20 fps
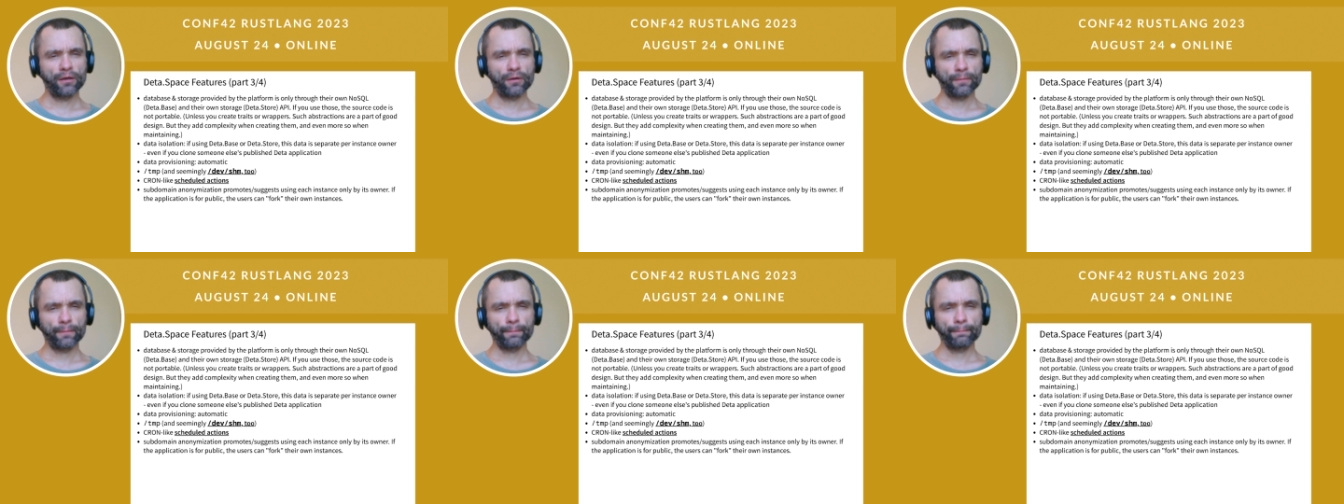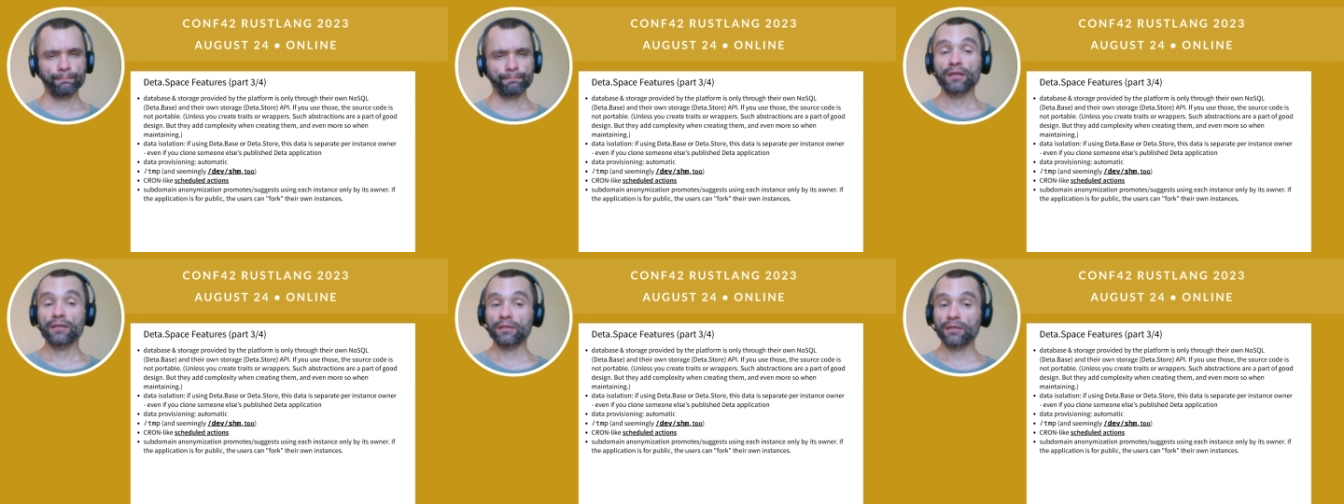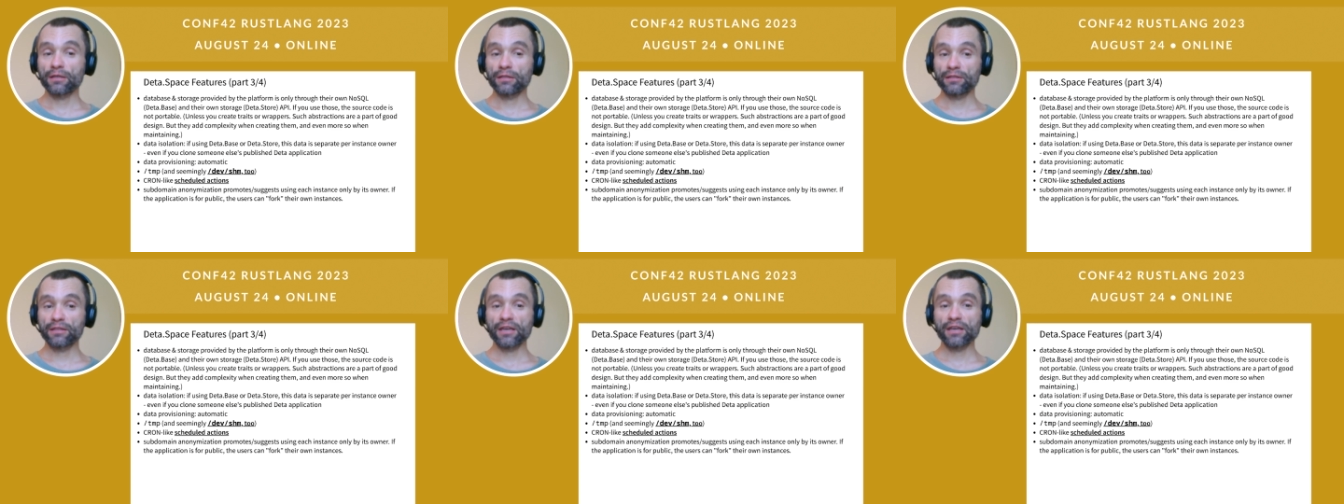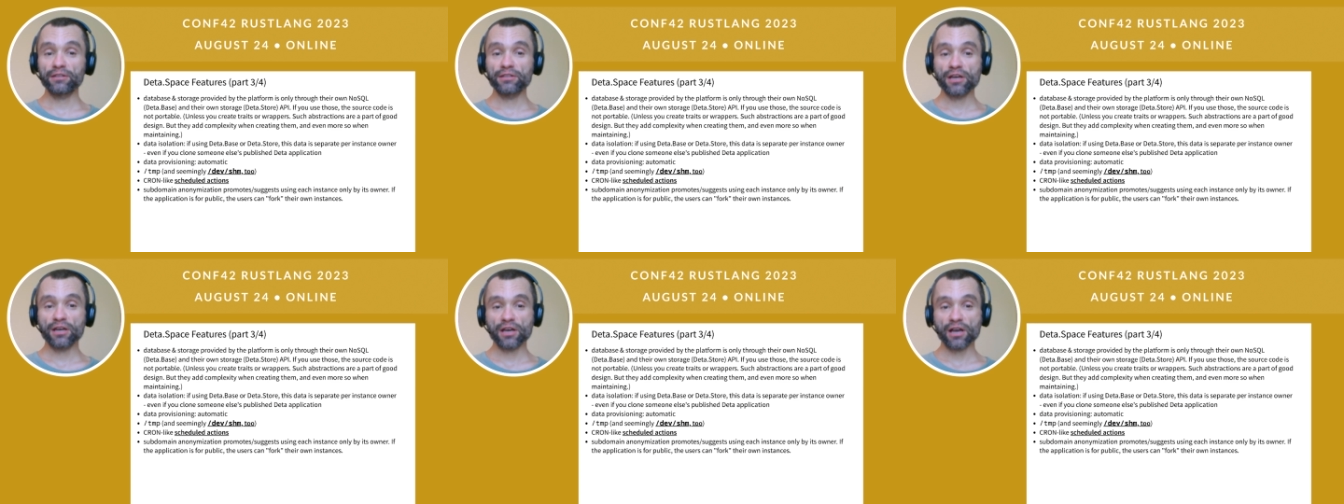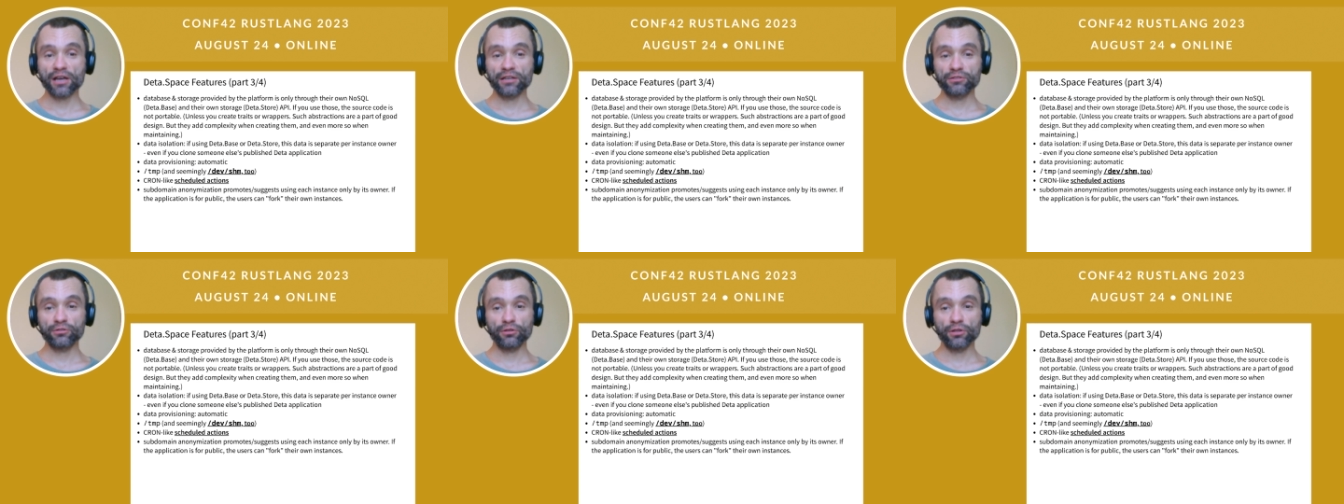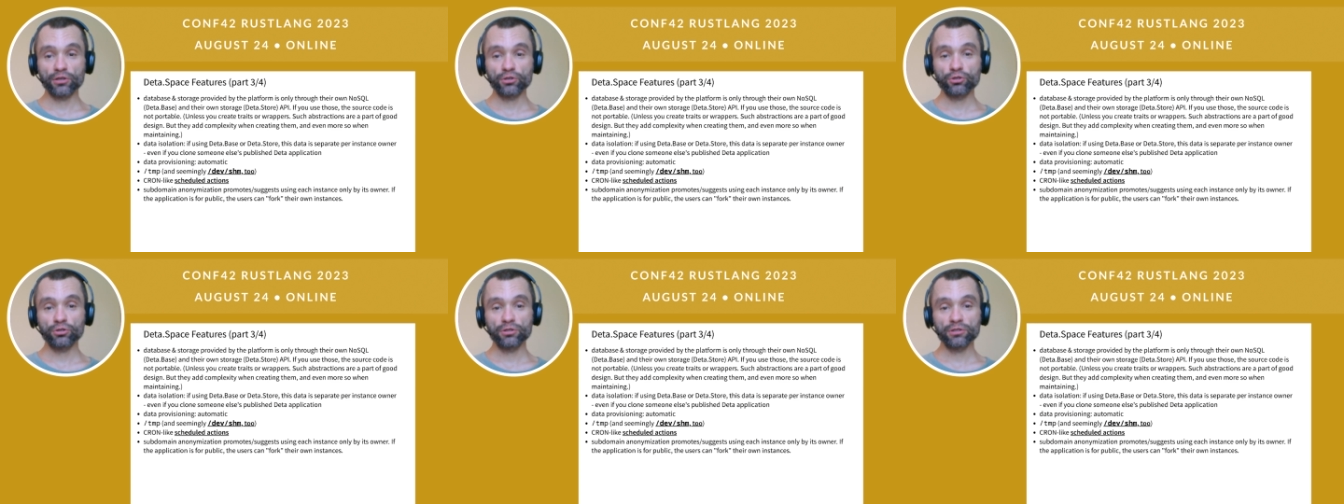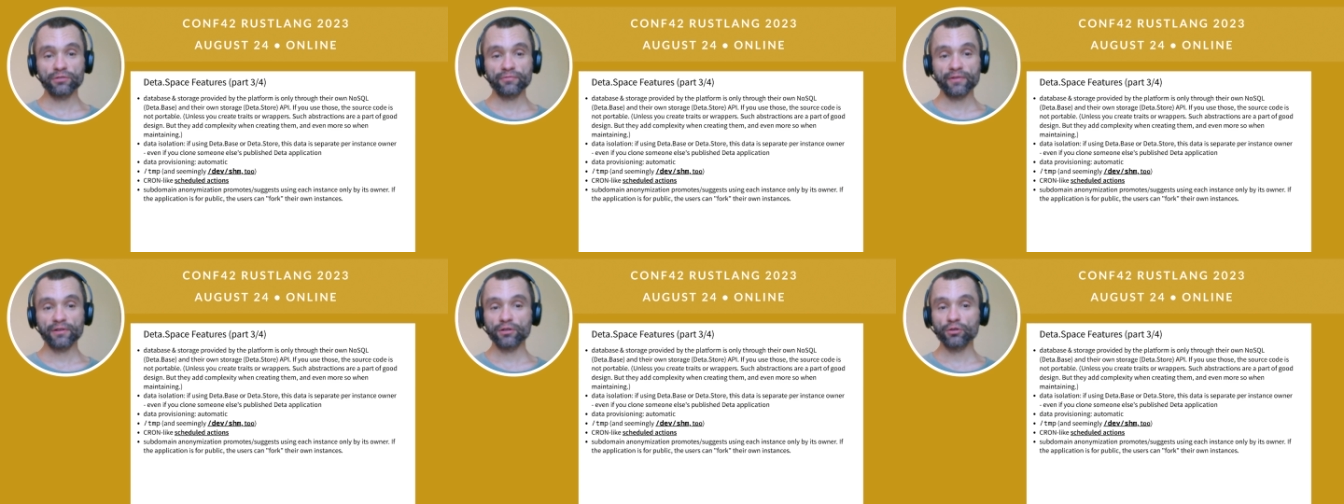Mm. Data isolation
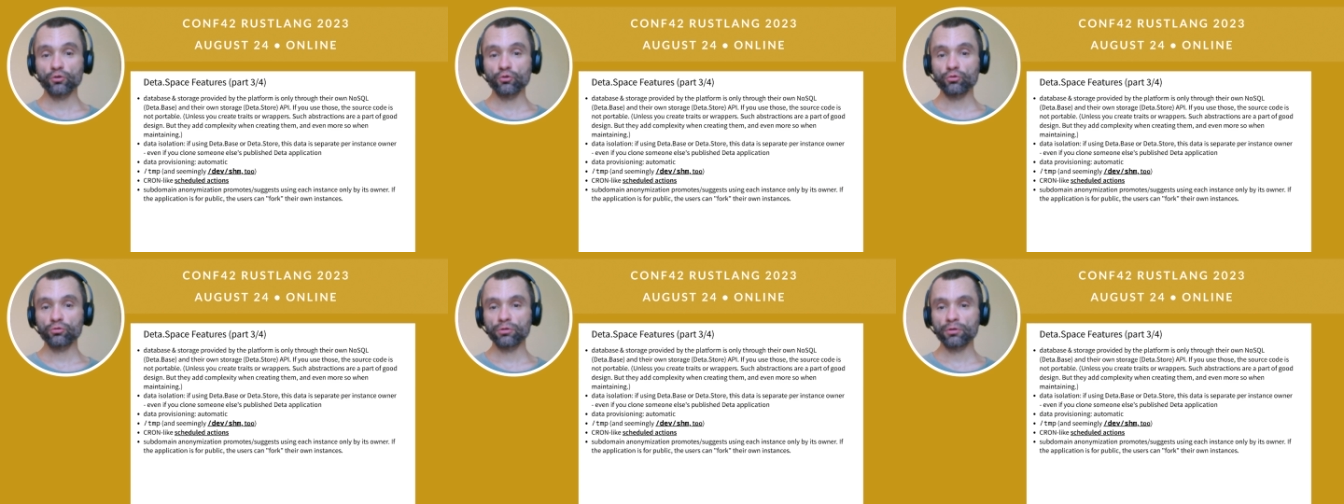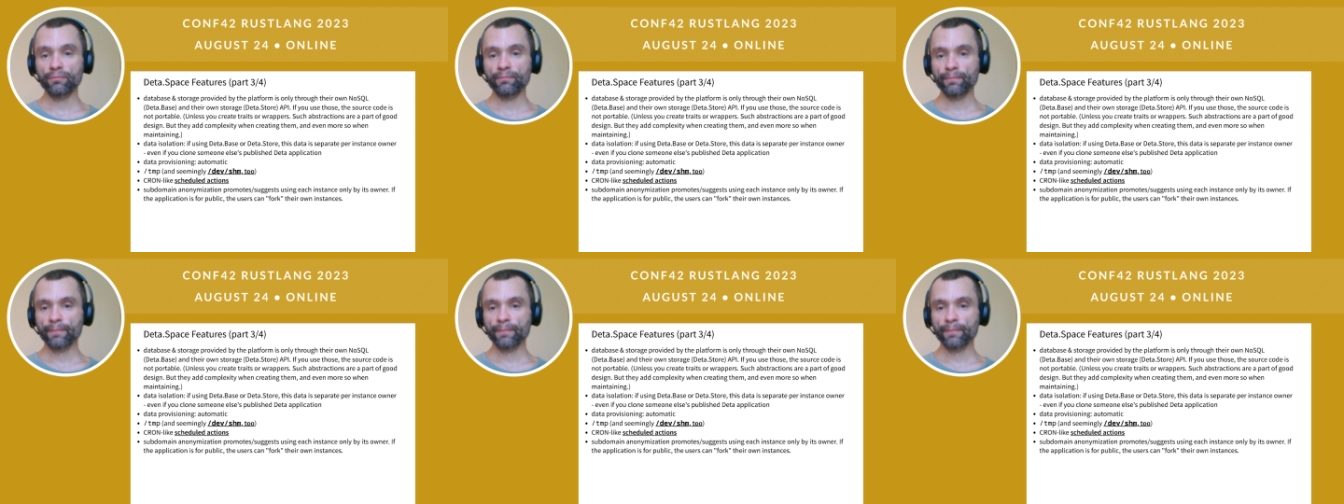is very good,